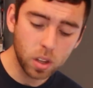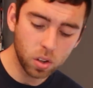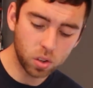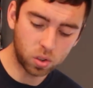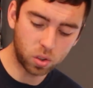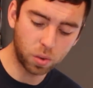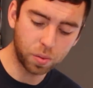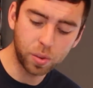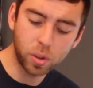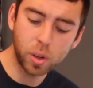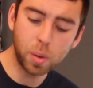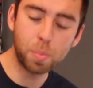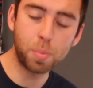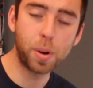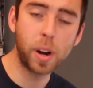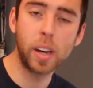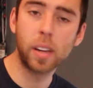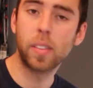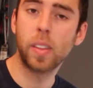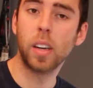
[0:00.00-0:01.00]
So if you can
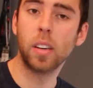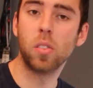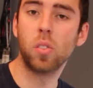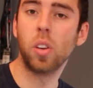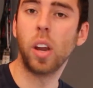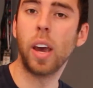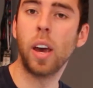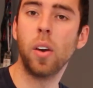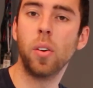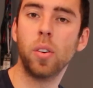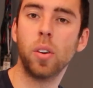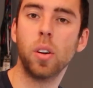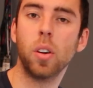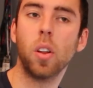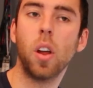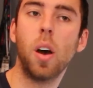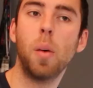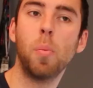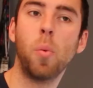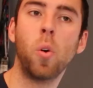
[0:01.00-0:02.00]
break things down, you're a
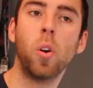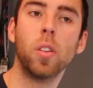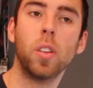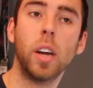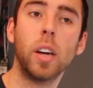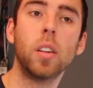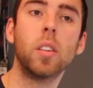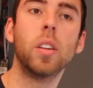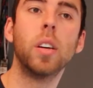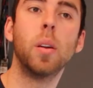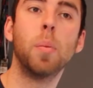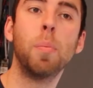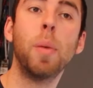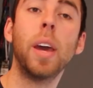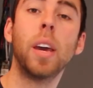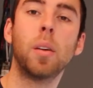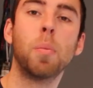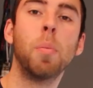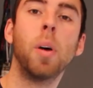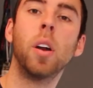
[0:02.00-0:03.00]
lot more likely to
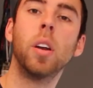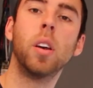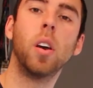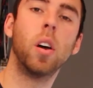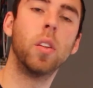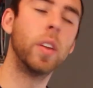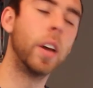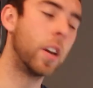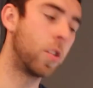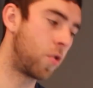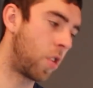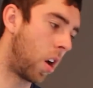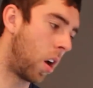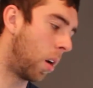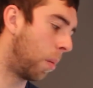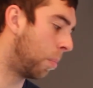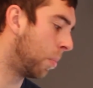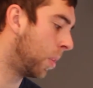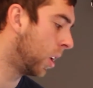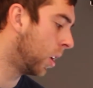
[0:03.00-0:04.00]
make money on that
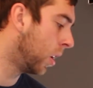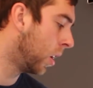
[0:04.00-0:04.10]
job.